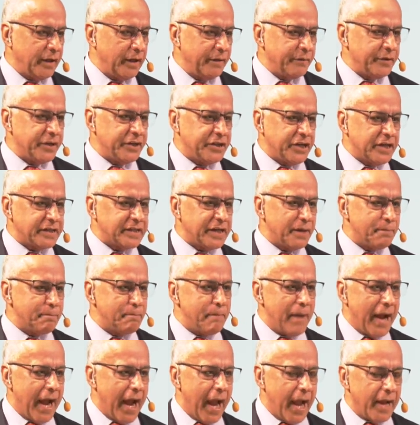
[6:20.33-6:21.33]
Here's a
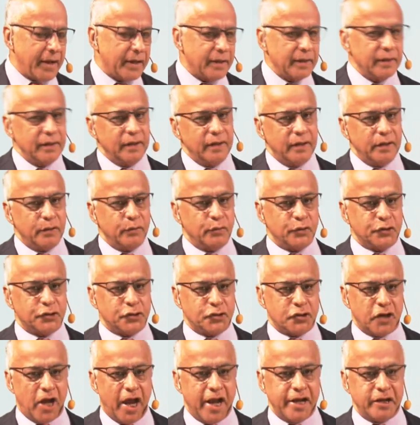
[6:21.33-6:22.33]
bank who is
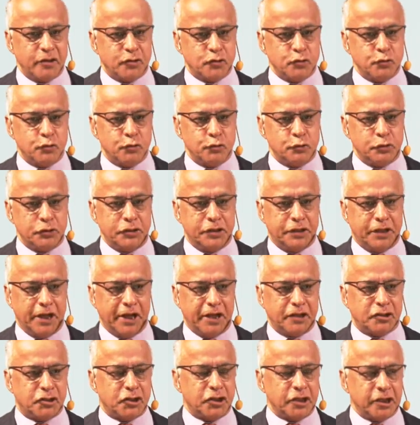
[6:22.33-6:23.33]
trying to
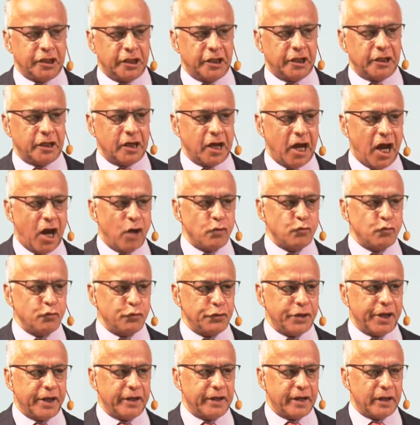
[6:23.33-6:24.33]
teach her how to
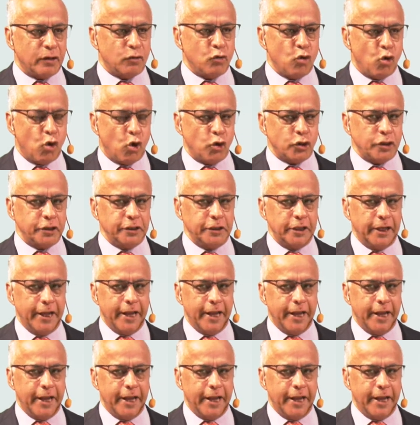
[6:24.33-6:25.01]
rear a goat,